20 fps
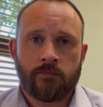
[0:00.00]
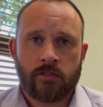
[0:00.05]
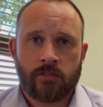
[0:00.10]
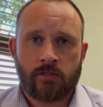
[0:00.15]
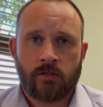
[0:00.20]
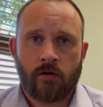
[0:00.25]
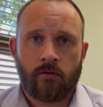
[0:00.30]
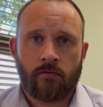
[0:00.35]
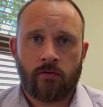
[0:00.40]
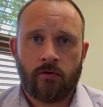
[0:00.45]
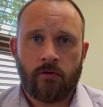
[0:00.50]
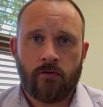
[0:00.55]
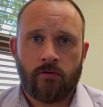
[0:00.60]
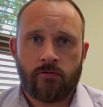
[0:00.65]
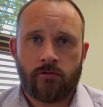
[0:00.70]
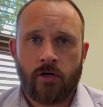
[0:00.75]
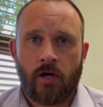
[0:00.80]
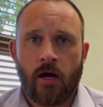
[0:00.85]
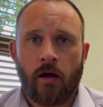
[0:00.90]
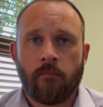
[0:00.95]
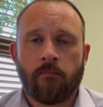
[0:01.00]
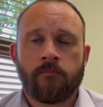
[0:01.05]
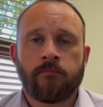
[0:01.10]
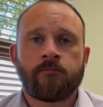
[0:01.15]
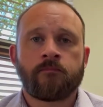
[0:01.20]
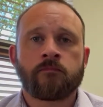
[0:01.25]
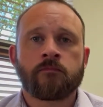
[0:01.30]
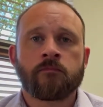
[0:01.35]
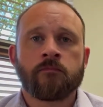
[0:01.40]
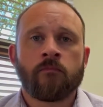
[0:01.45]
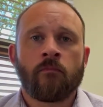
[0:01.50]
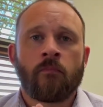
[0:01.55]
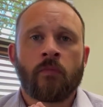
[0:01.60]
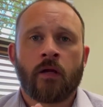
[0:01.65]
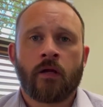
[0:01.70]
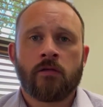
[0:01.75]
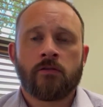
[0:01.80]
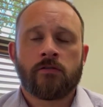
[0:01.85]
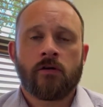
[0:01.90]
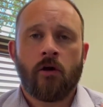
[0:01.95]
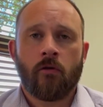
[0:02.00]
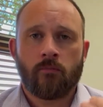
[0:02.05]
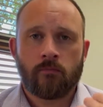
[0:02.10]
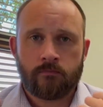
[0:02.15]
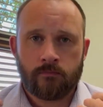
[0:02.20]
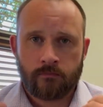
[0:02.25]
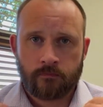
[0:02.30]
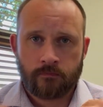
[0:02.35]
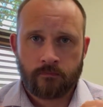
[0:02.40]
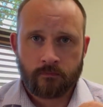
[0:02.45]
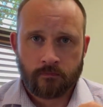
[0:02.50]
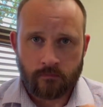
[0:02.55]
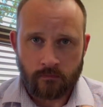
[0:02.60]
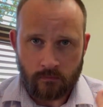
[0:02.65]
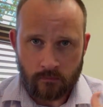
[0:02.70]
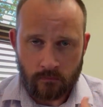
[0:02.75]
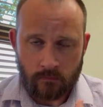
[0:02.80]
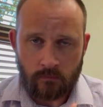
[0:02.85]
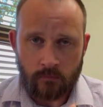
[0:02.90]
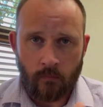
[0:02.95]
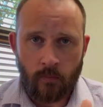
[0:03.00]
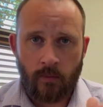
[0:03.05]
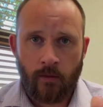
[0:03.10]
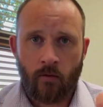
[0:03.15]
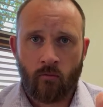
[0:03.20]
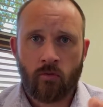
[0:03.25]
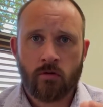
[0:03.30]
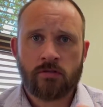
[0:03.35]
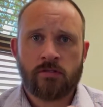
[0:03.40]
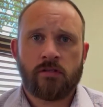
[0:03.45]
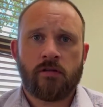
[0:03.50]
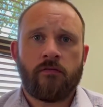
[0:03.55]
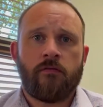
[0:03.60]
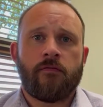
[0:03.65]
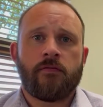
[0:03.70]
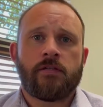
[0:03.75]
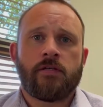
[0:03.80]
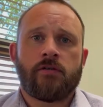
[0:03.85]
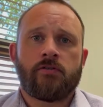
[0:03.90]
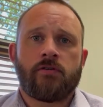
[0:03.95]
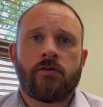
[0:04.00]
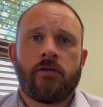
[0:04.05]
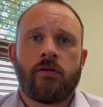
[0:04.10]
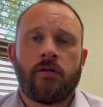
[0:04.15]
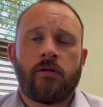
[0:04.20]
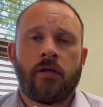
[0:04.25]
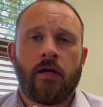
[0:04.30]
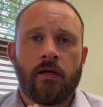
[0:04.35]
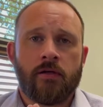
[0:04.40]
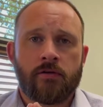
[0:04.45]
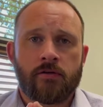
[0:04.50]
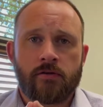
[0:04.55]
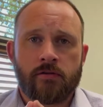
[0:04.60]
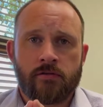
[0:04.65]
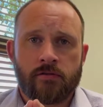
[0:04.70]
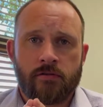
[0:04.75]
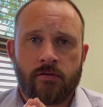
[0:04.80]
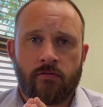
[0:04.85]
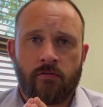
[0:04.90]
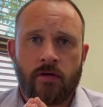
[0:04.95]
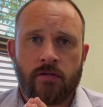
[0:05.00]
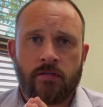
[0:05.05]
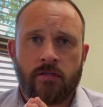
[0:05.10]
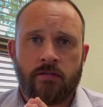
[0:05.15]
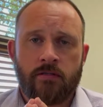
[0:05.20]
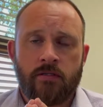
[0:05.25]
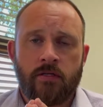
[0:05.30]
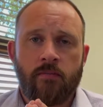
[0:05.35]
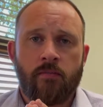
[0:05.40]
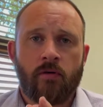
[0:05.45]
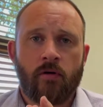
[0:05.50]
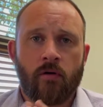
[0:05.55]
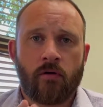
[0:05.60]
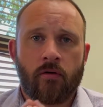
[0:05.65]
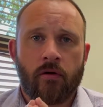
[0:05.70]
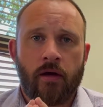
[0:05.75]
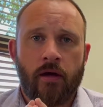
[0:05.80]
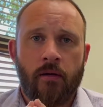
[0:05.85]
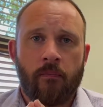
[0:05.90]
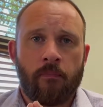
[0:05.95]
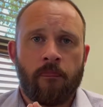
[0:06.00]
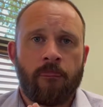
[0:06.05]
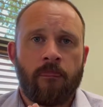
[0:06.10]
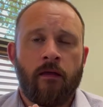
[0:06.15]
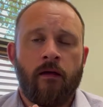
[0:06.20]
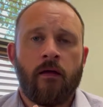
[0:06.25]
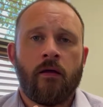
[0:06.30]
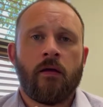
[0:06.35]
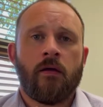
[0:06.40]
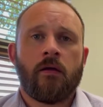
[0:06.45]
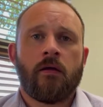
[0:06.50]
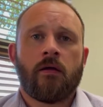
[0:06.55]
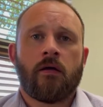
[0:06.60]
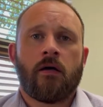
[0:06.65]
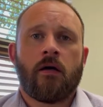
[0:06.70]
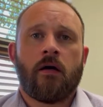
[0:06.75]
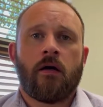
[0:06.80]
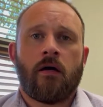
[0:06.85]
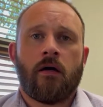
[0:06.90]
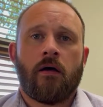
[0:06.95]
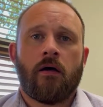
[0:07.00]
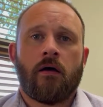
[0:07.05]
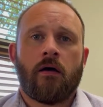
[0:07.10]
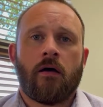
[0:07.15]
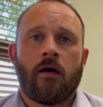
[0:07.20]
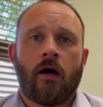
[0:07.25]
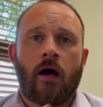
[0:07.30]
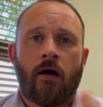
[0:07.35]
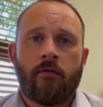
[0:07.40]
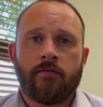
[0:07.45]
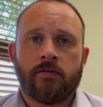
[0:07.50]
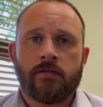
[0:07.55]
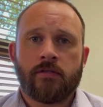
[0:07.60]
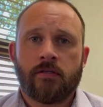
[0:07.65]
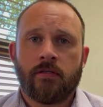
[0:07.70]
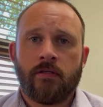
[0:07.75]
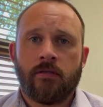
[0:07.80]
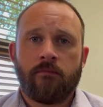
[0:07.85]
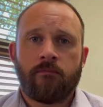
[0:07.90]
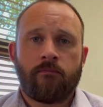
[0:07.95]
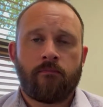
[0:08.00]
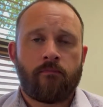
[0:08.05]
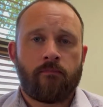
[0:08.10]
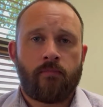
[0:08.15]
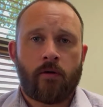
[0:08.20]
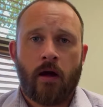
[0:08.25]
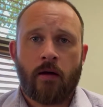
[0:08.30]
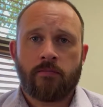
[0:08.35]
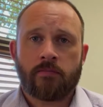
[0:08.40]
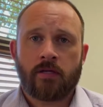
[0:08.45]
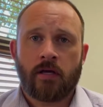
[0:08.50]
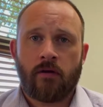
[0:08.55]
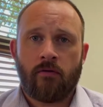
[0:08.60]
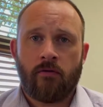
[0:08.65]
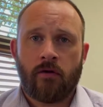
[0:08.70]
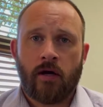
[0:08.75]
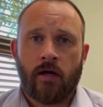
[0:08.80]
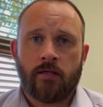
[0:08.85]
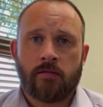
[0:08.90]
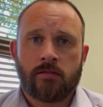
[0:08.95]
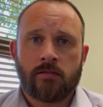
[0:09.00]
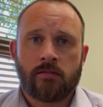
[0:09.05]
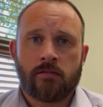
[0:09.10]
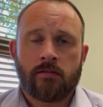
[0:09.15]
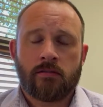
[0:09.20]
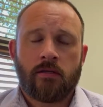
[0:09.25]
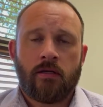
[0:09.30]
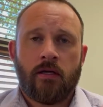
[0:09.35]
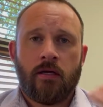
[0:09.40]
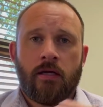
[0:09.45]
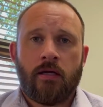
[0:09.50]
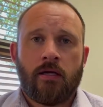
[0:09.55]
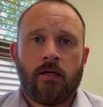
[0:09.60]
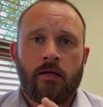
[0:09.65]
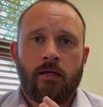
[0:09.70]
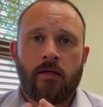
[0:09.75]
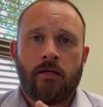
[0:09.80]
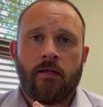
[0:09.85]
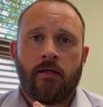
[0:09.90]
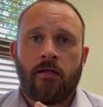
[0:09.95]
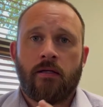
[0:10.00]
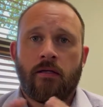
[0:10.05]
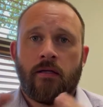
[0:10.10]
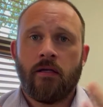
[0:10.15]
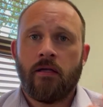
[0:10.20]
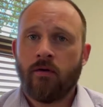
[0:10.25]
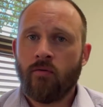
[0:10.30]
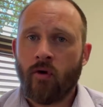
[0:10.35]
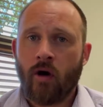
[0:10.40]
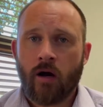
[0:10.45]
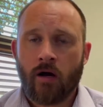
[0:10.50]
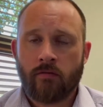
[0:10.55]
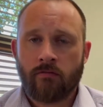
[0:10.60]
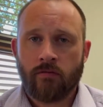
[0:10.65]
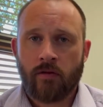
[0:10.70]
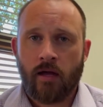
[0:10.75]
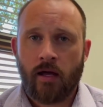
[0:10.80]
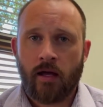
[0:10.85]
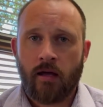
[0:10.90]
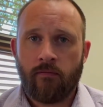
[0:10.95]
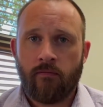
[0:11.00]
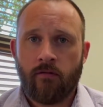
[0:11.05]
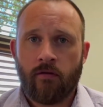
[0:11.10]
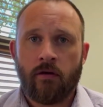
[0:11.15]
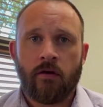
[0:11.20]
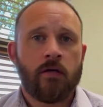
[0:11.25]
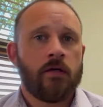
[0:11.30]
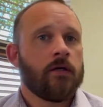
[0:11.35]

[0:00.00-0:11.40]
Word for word: start their new job. So once the physician enters the residency program, uh, obviously problems can arise. And in any walk of life,